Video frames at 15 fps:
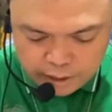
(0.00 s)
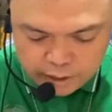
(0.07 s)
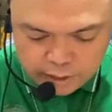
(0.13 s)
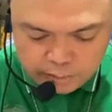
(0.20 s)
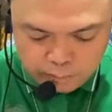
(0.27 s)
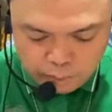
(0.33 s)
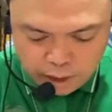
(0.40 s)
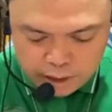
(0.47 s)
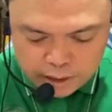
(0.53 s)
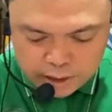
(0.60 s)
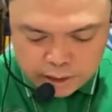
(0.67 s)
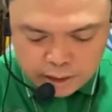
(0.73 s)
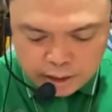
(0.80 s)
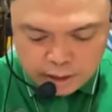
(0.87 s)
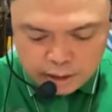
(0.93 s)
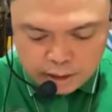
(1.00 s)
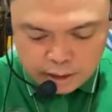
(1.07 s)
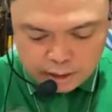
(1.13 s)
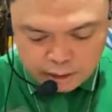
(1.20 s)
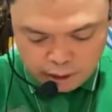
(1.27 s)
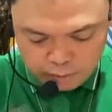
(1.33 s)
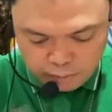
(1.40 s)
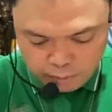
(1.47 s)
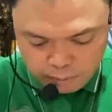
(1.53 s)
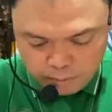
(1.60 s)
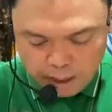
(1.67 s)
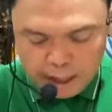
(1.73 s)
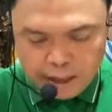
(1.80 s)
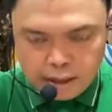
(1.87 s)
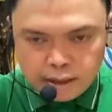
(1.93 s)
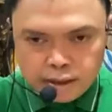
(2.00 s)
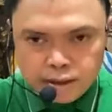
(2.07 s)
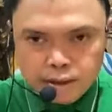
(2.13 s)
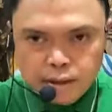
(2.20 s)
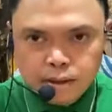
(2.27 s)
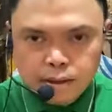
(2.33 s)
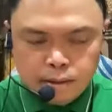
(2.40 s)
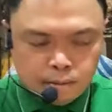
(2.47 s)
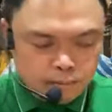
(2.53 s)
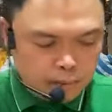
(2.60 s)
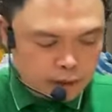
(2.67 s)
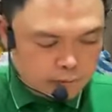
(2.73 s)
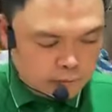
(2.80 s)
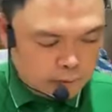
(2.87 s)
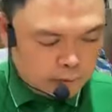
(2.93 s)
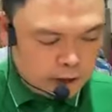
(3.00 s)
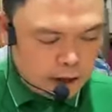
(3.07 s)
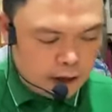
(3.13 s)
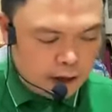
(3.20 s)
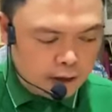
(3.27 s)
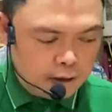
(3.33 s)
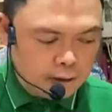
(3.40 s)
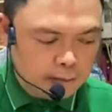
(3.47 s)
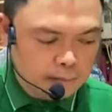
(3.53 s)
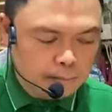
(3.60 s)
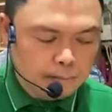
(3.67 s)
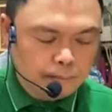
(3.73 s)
And his praise is not from men, but from God.